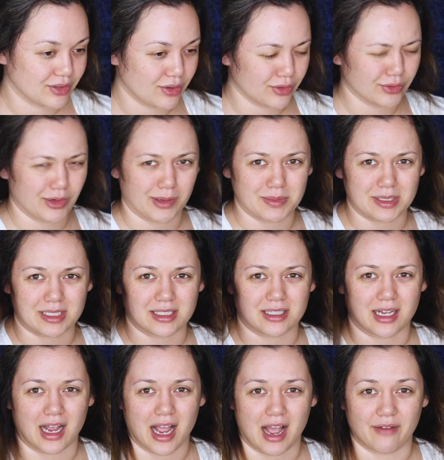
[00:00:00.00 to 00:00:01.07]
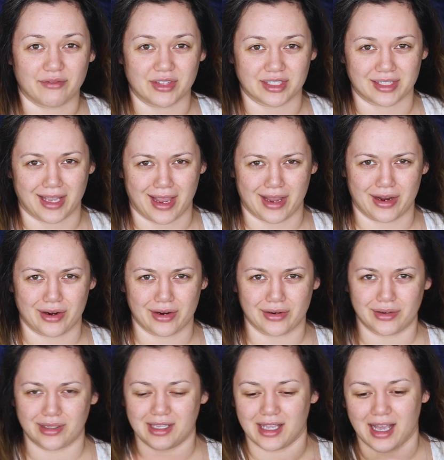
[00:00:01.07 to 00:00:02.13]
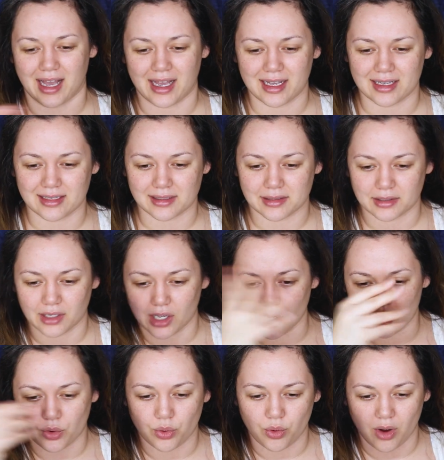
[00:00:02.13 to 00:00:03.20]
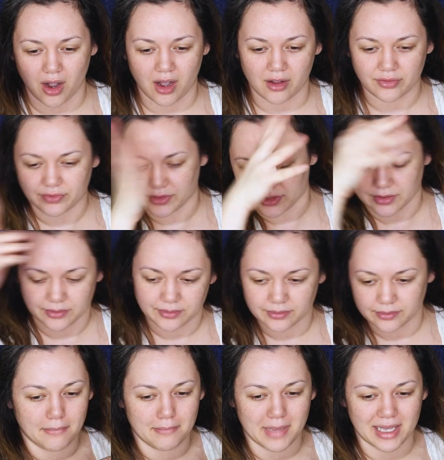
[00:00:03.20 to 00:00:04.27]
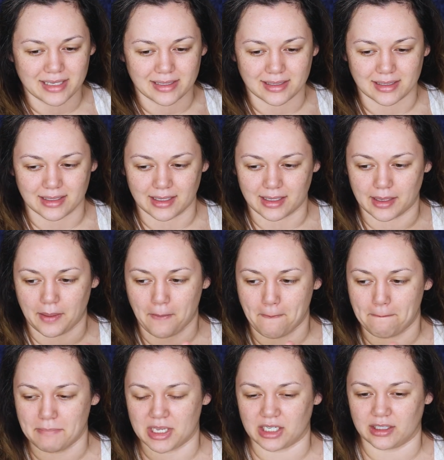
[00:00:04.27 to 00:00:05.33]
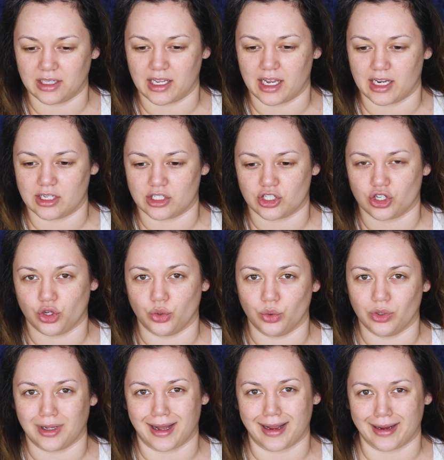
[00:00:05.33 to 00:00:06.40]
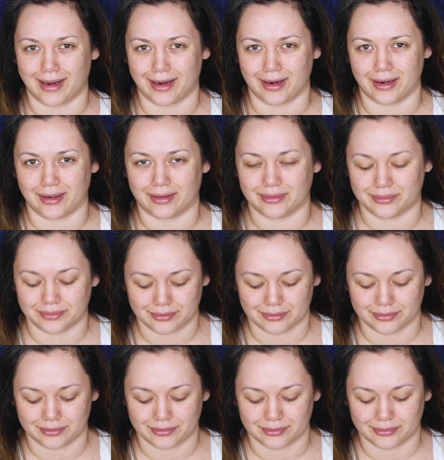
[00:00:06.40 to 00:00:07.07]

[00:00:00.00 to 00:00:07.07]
Gordon Ramsay does not have this hair. He has a coiffed, messy, middle-aged, cool guy hair.